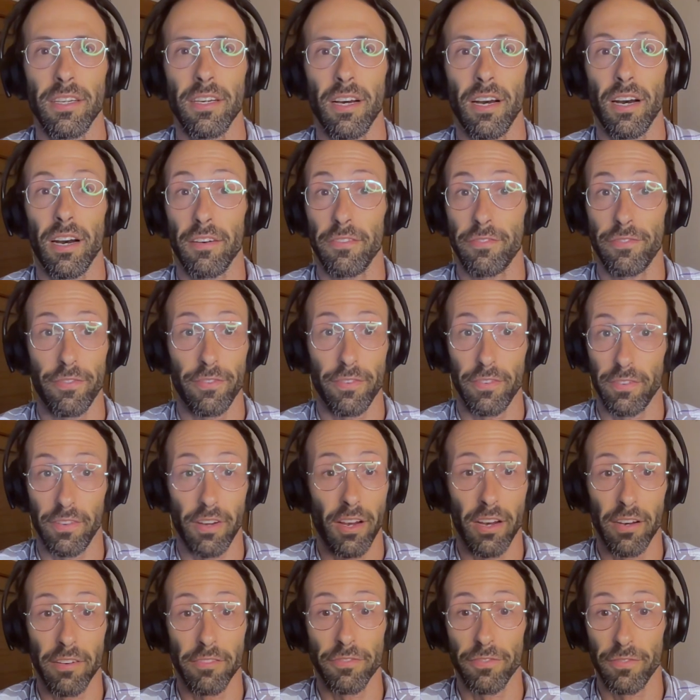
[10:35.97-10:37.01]
of
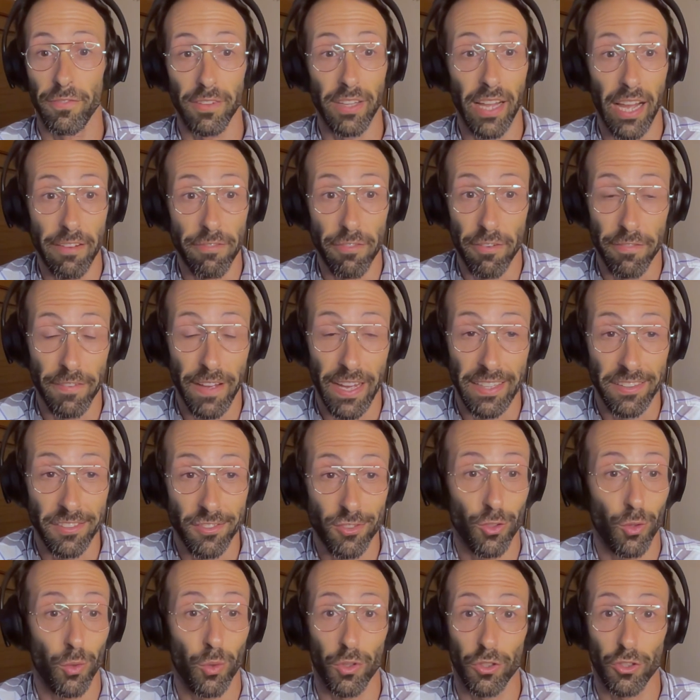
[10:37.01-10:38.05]
life
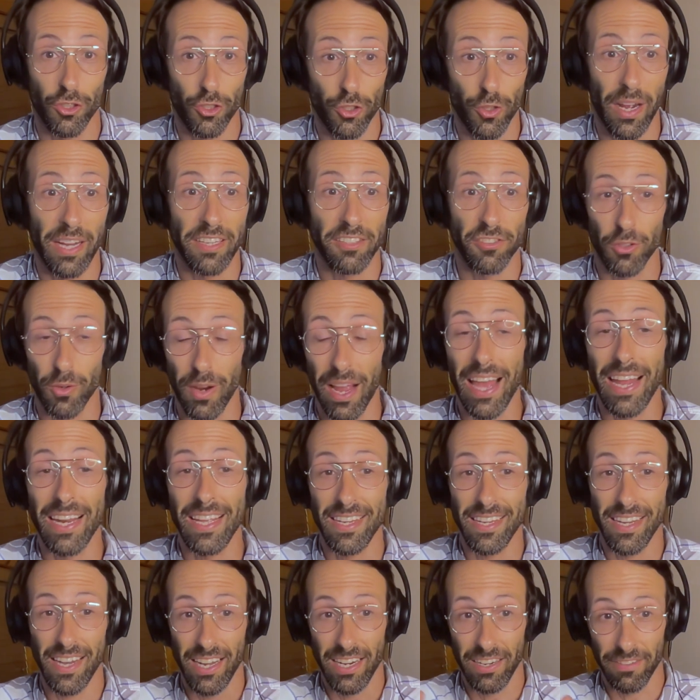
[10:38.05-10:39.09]
events or stress or
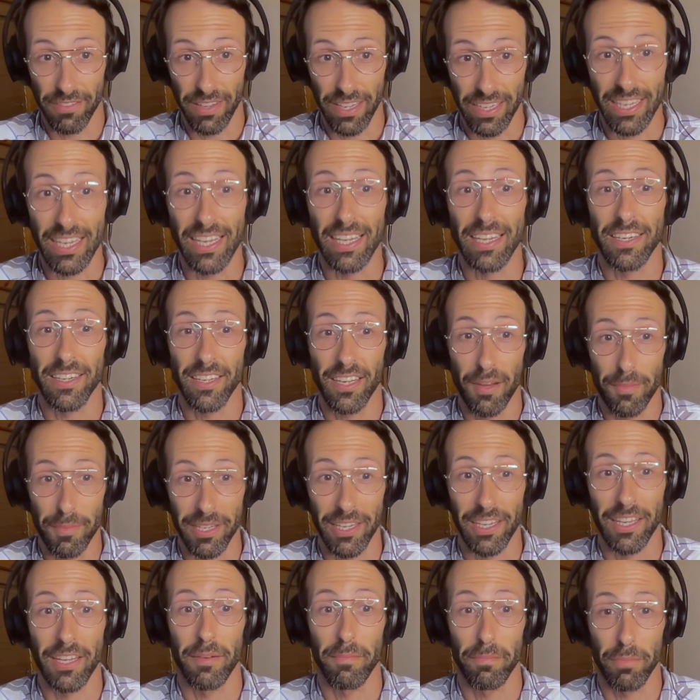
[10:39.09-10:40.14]
any kind of like
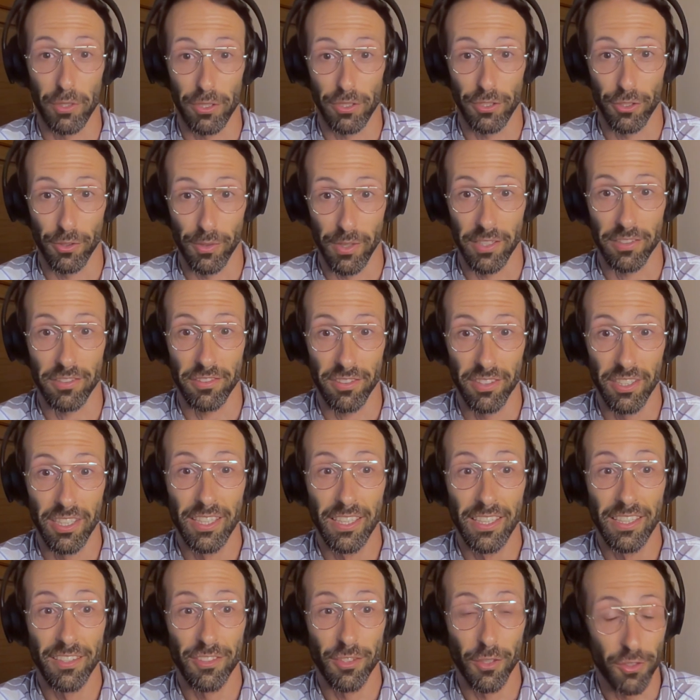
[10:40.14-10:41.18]
incoming input to us.
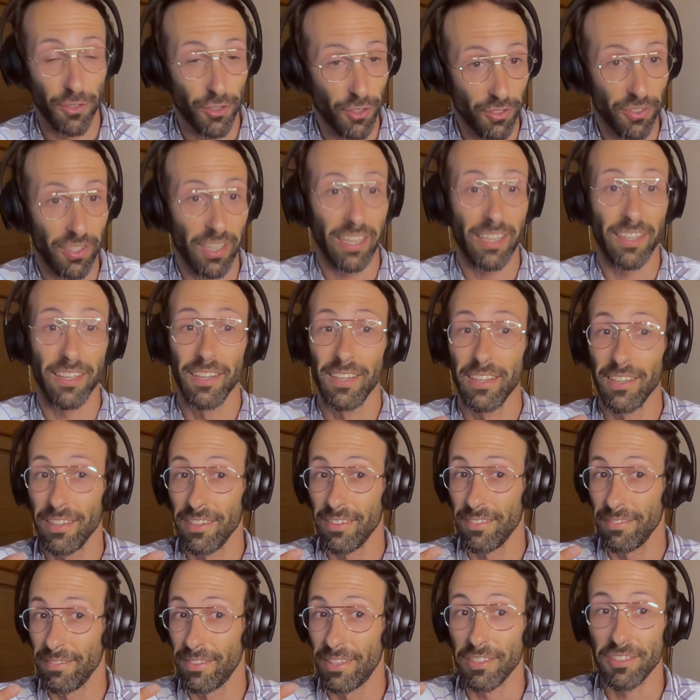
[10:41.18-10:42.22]
So it's just like
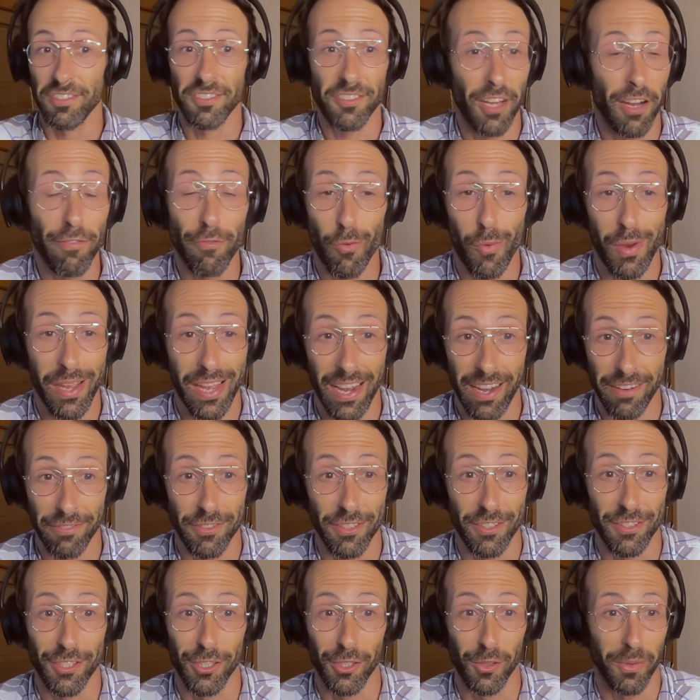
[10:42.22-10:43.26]
the stuff we have
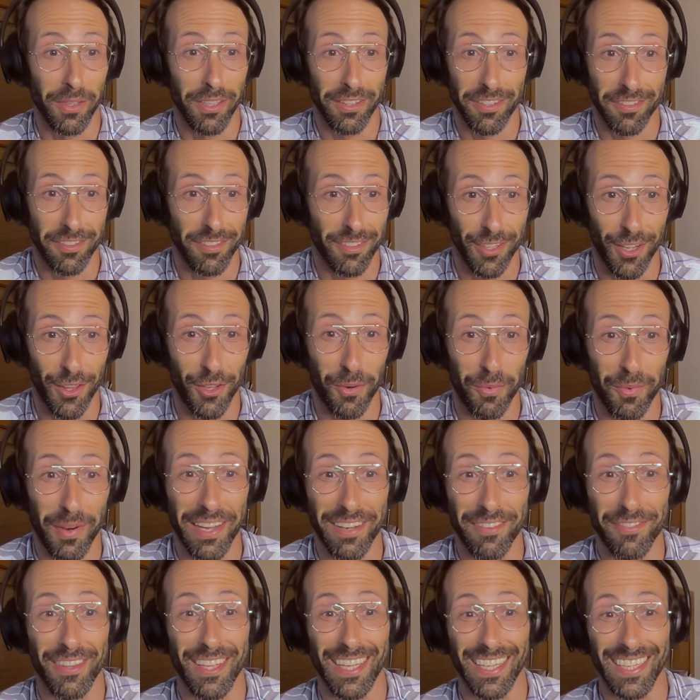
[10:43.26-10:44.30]
to deal with is another way
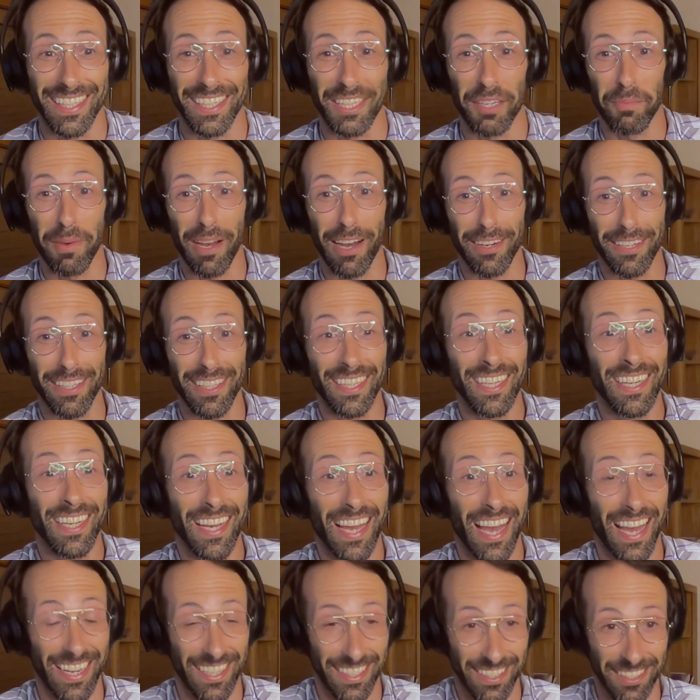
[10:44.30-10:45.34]
of thinking about it.
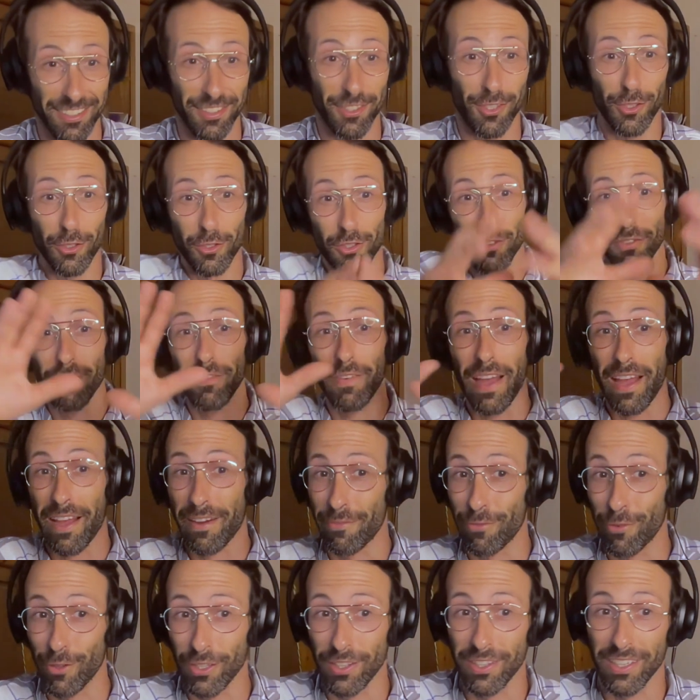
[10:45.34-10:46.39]
And it is inclusive of
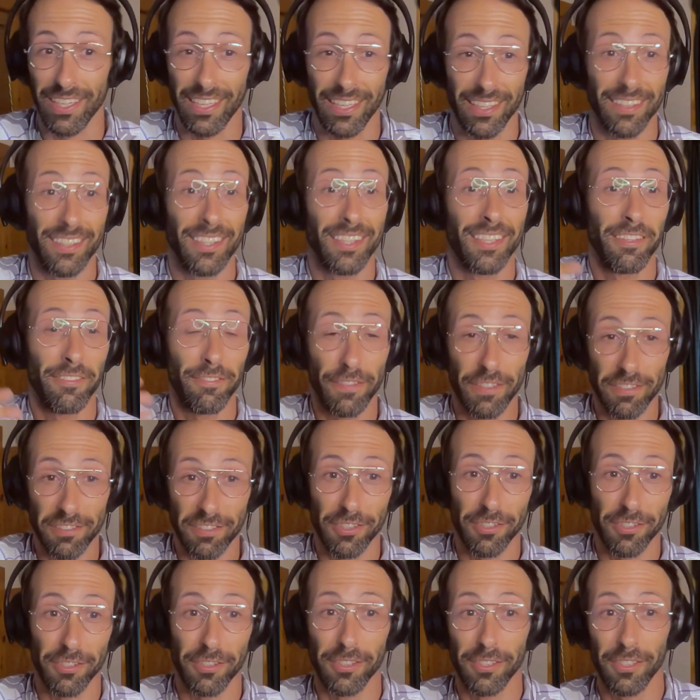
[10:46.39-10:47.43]
everything:
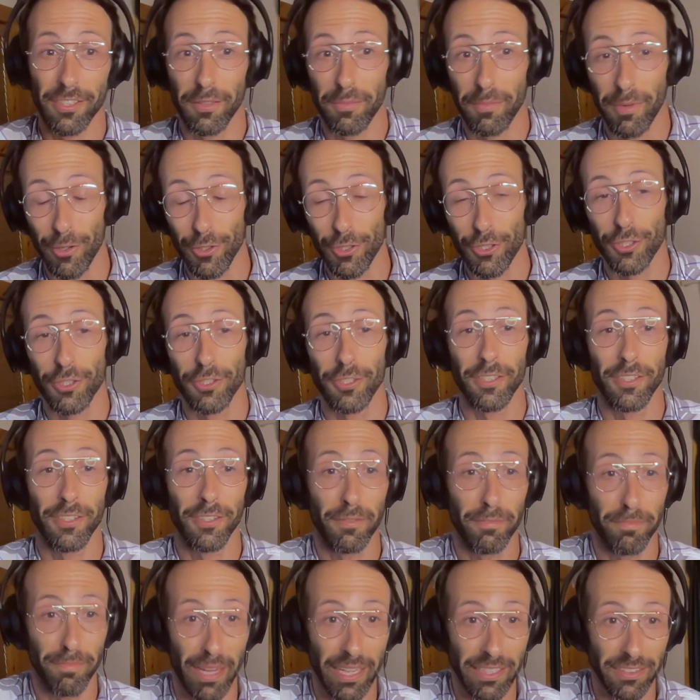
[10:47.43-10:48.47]
physical, emotional,
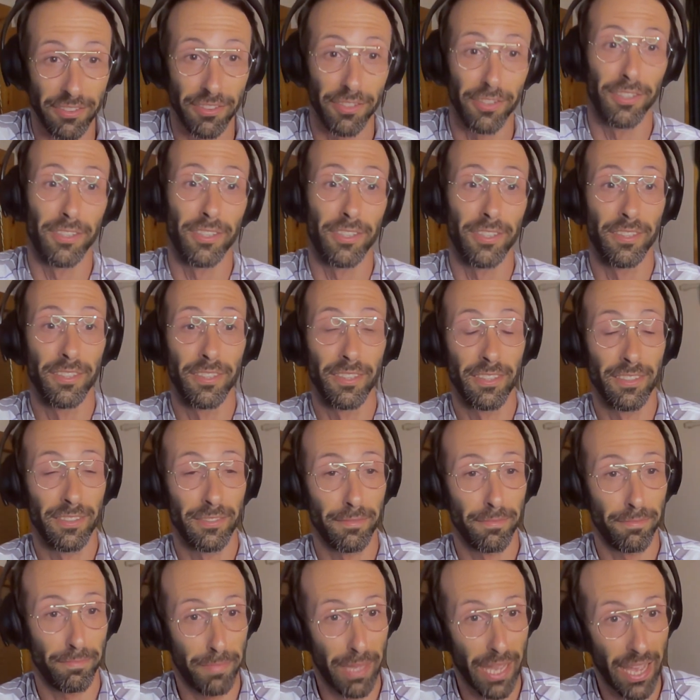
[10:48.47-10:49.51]
mental,
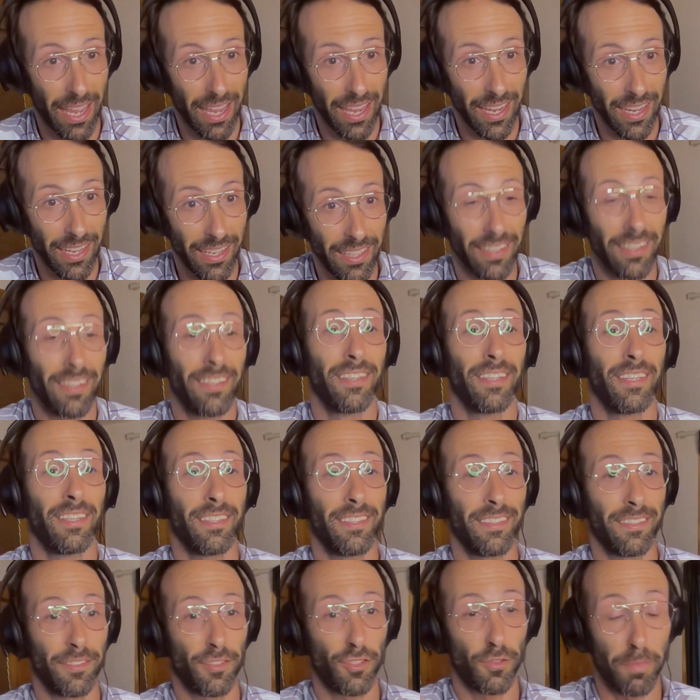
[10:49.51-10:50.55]
pain,
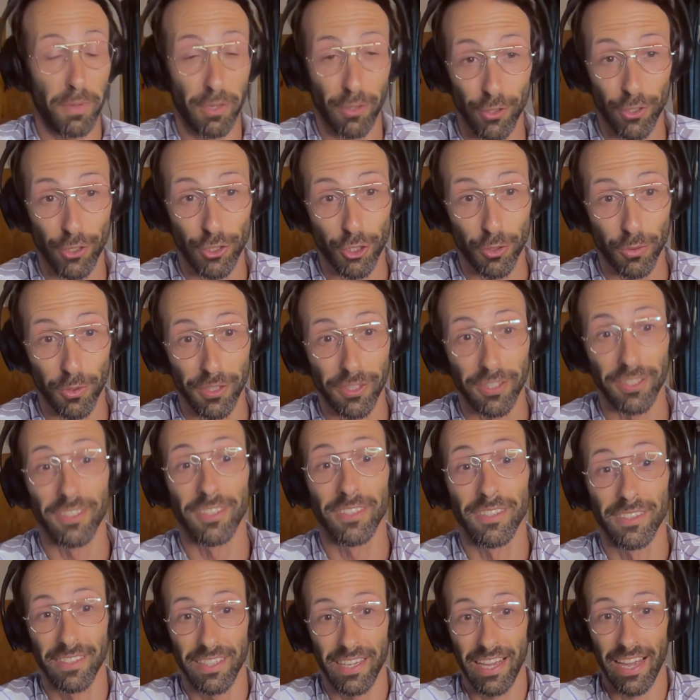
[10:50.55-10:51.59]

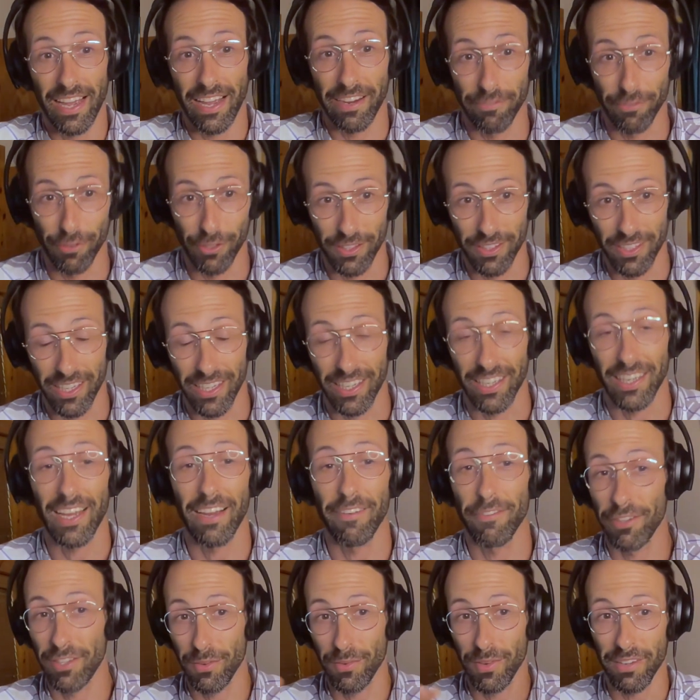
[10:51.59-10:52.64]
spiritual, everything.
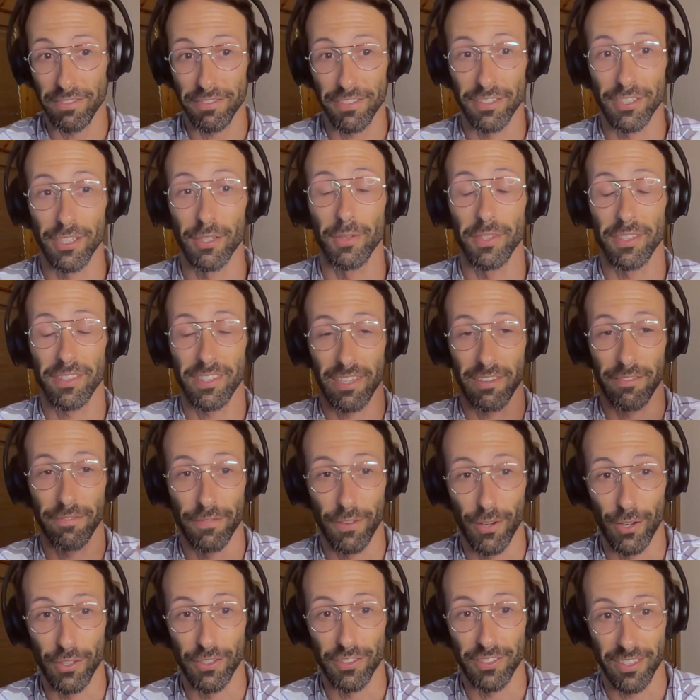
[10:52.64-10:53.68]
Everything we have to deal with kind of
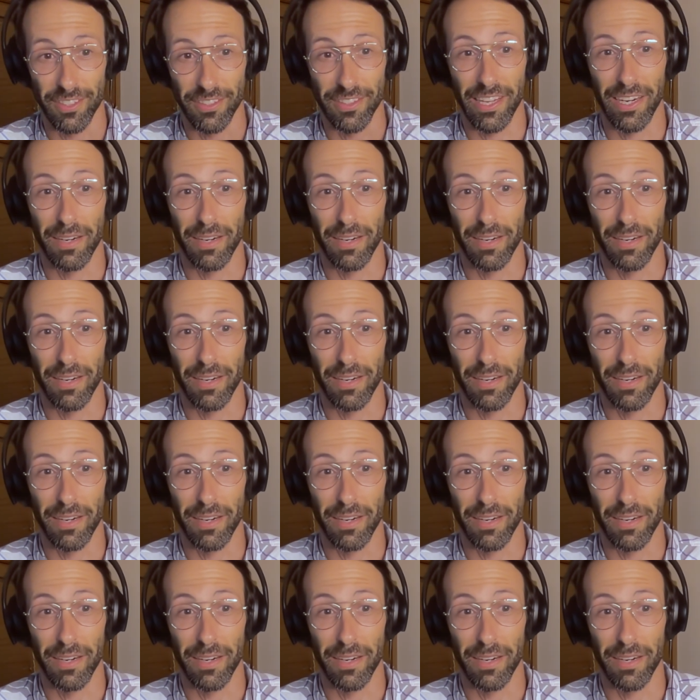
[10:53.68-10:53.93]
falls under that